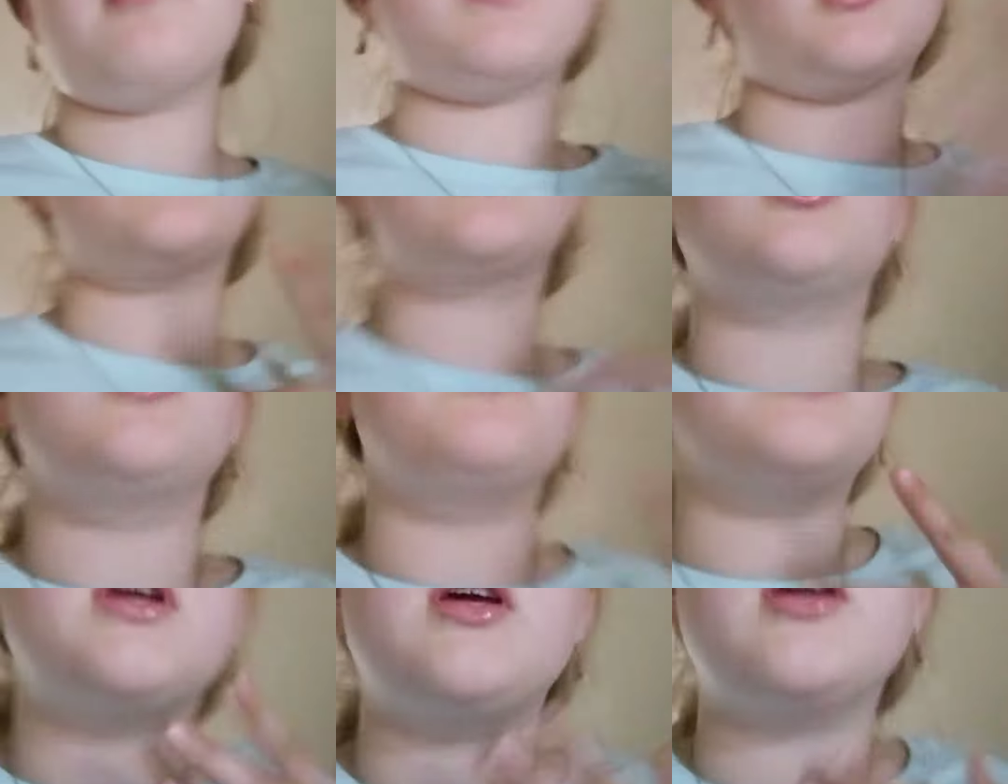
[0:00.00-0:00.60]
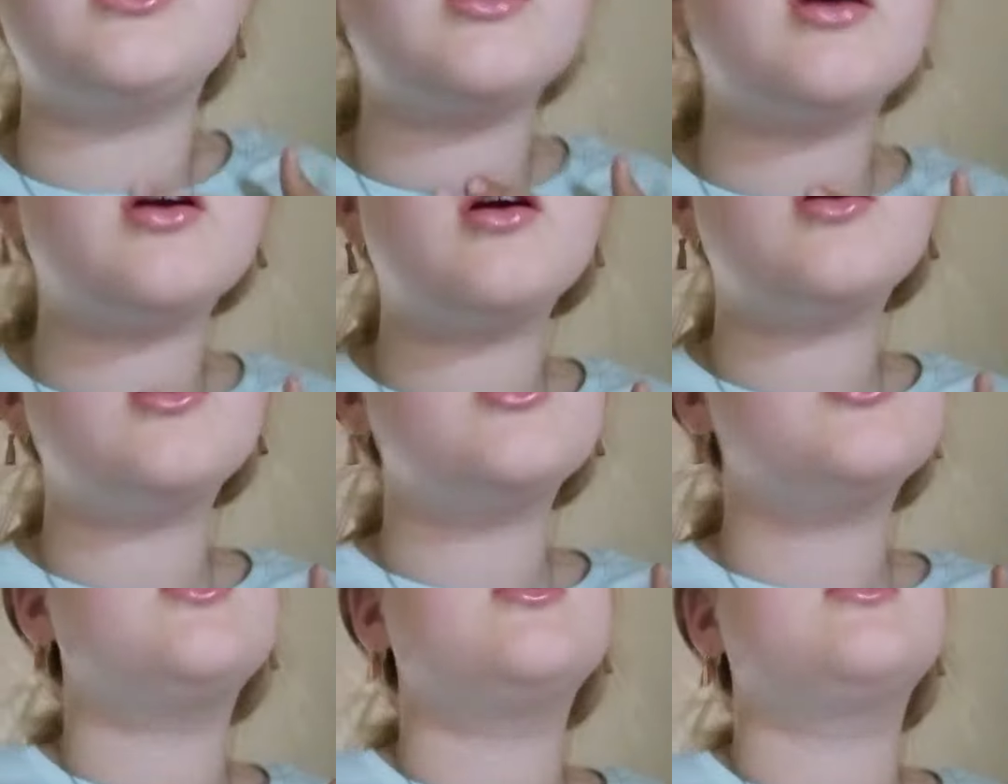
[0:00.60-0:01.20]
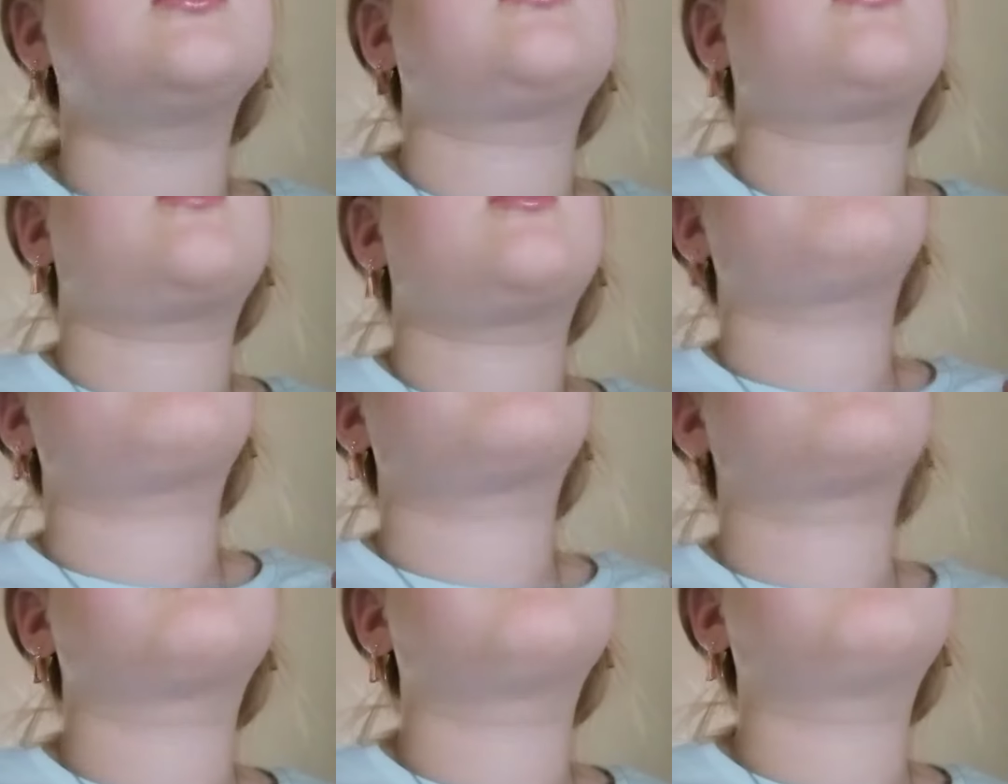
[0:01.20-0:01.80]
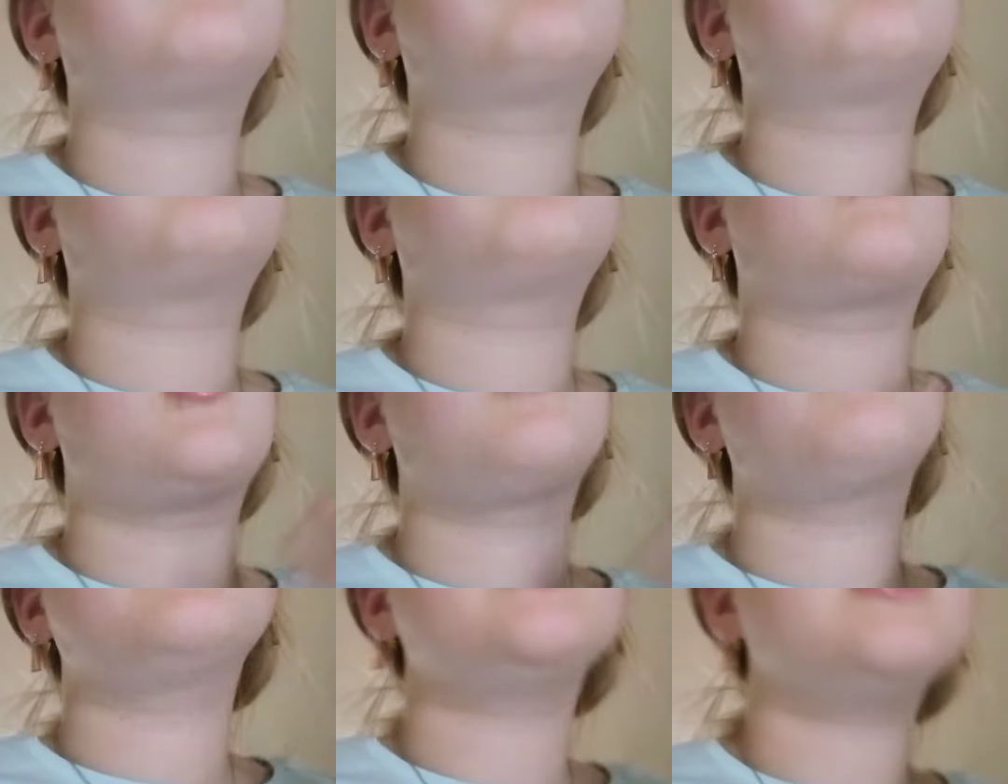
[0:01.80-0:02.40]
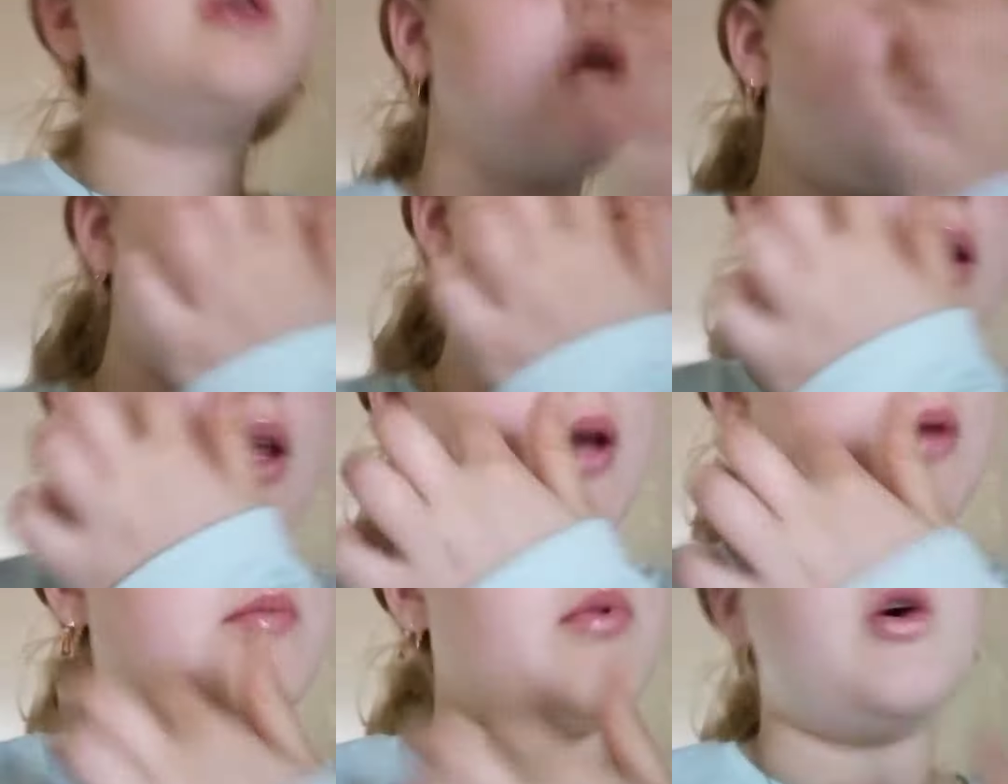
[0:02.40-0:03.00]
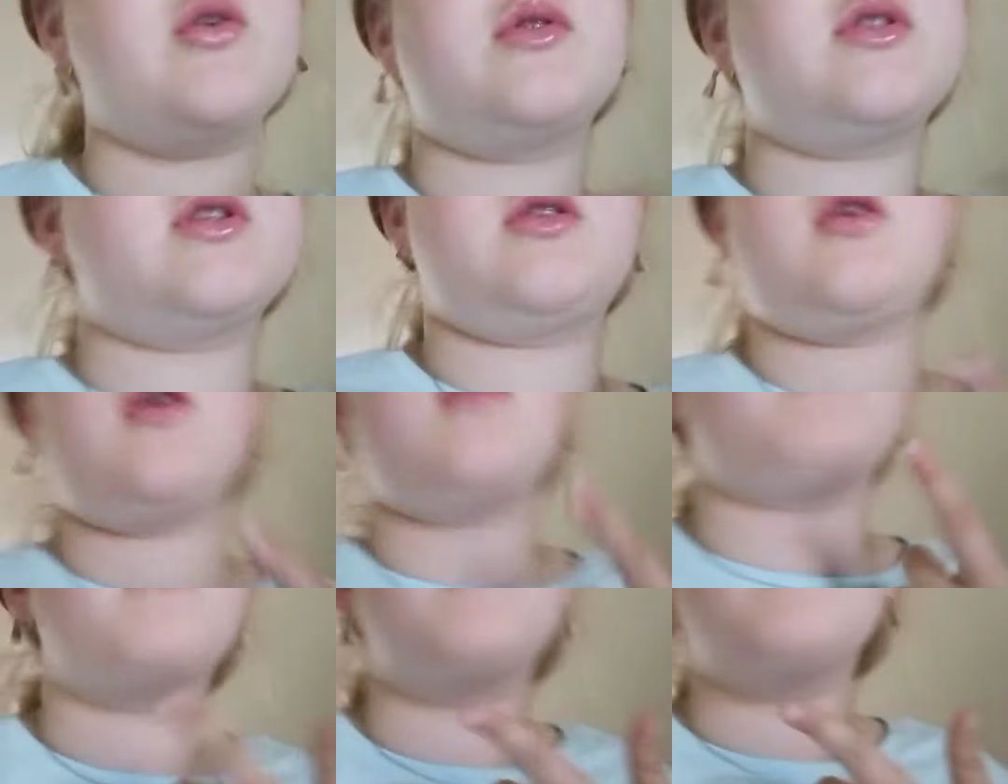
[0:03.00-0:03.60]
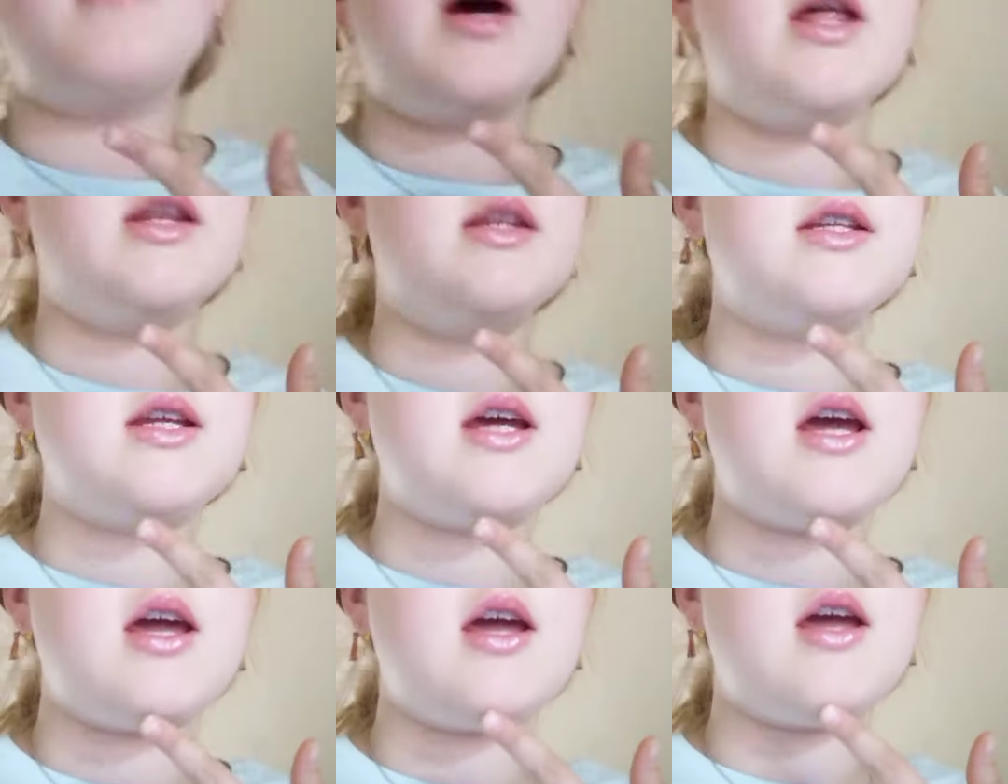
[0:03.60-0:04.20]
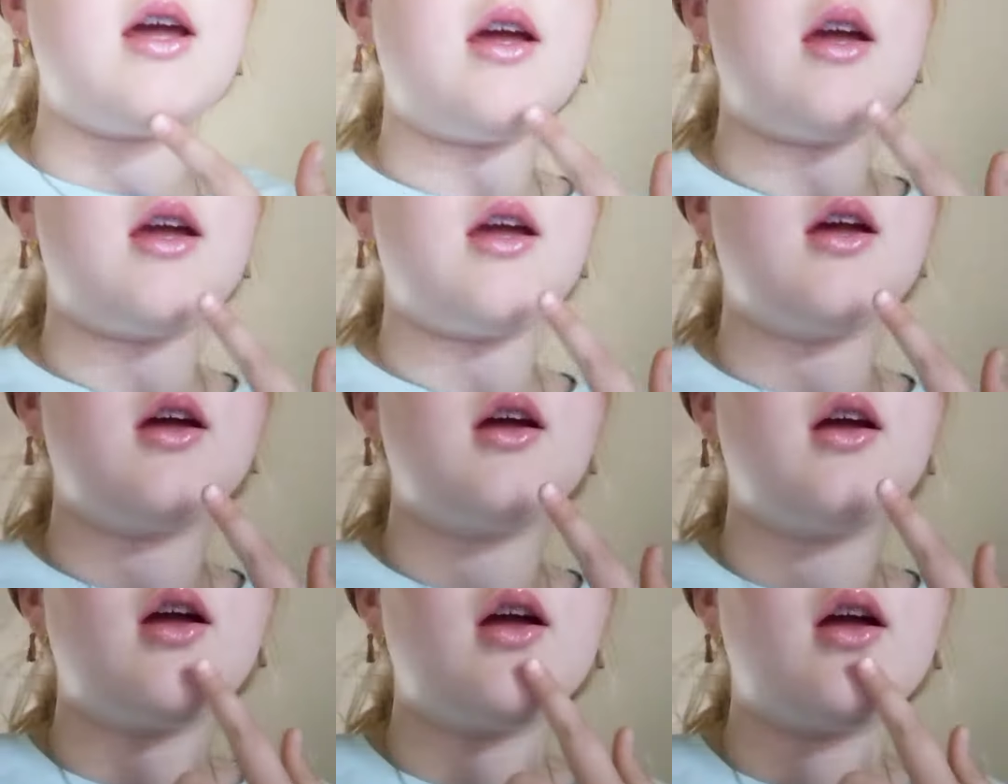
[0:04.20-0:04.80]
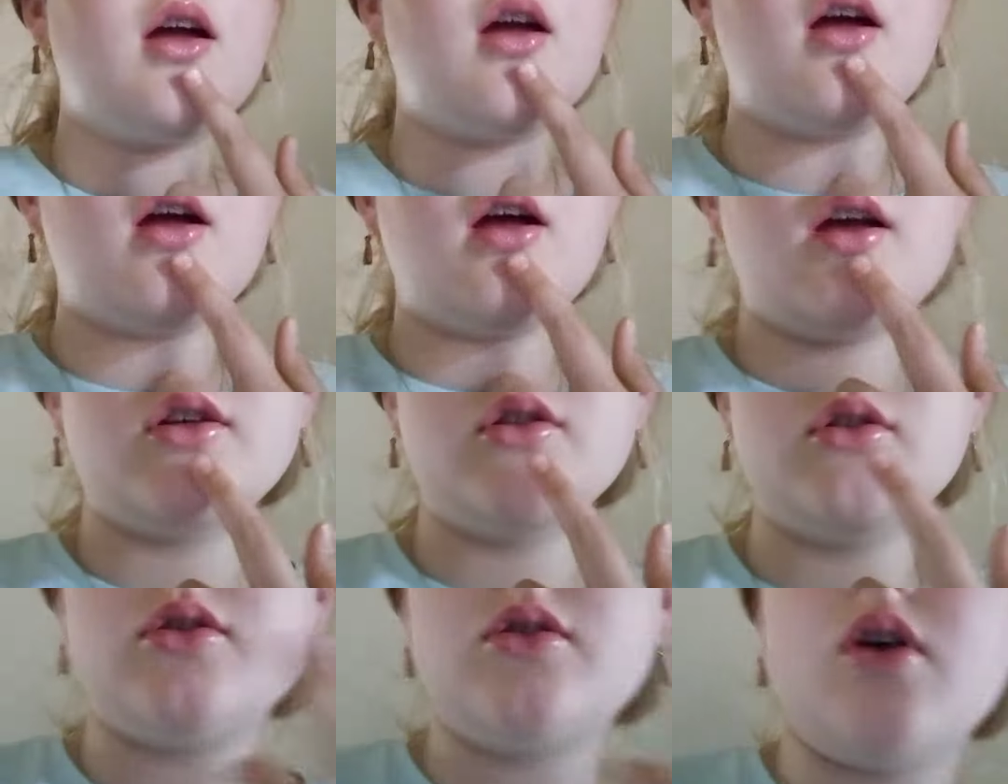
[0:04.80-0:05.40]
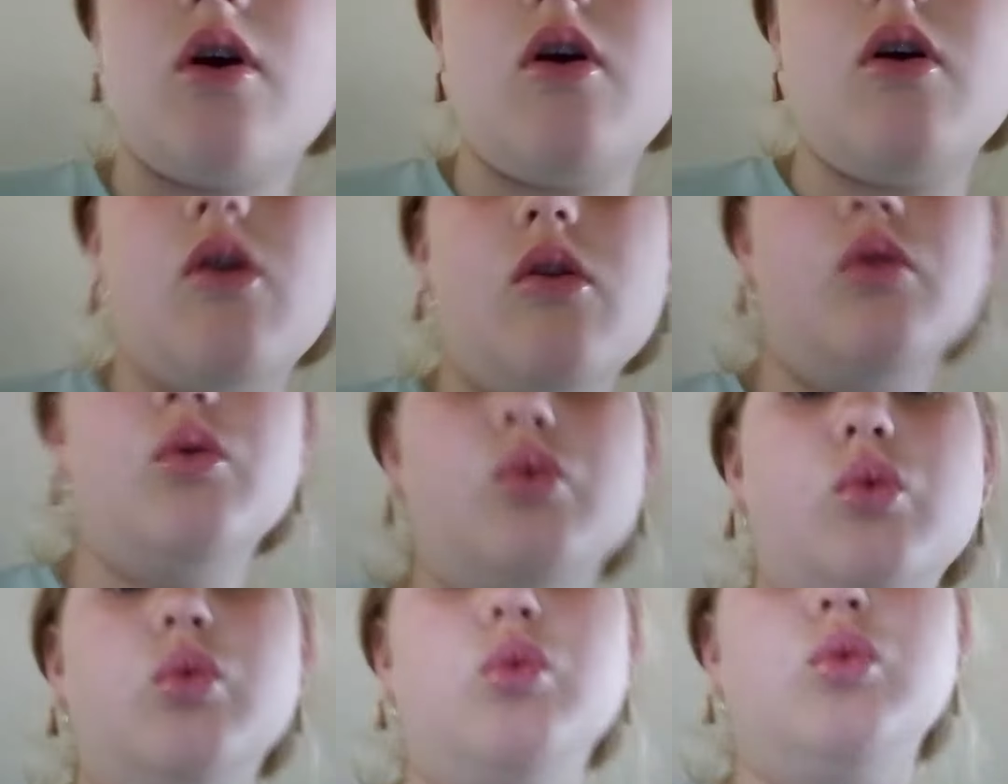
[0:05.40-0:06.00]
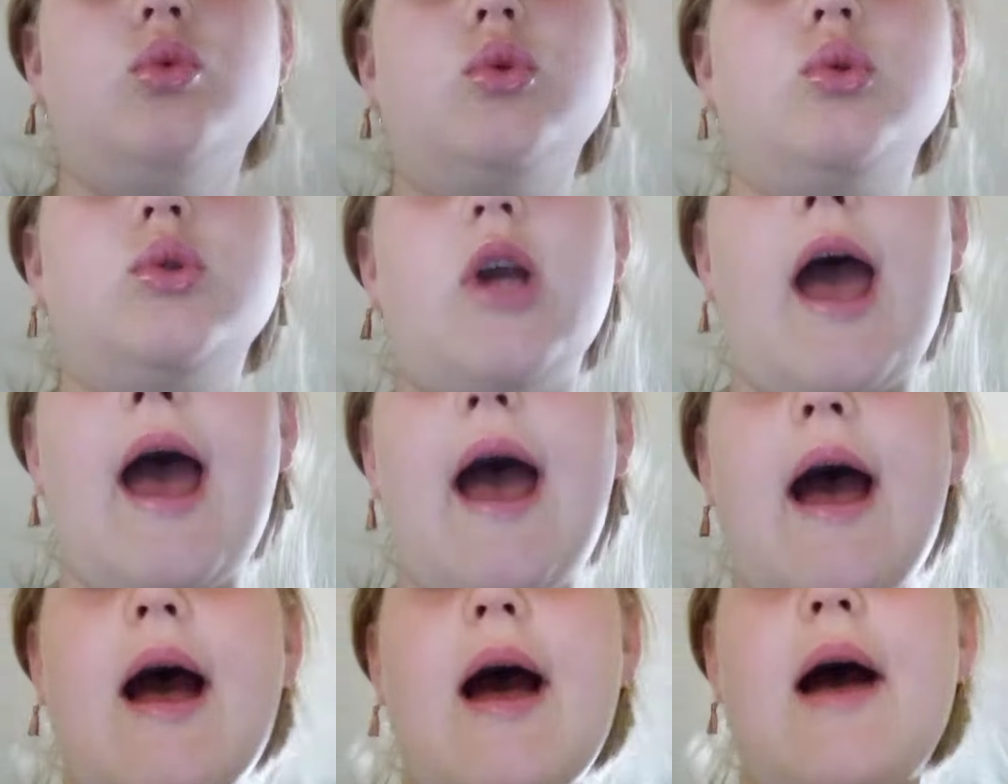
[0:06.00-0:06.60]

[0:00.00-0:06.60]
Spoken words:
not gonna be here, so I'm probably gonna like post this on Monday. So yeah.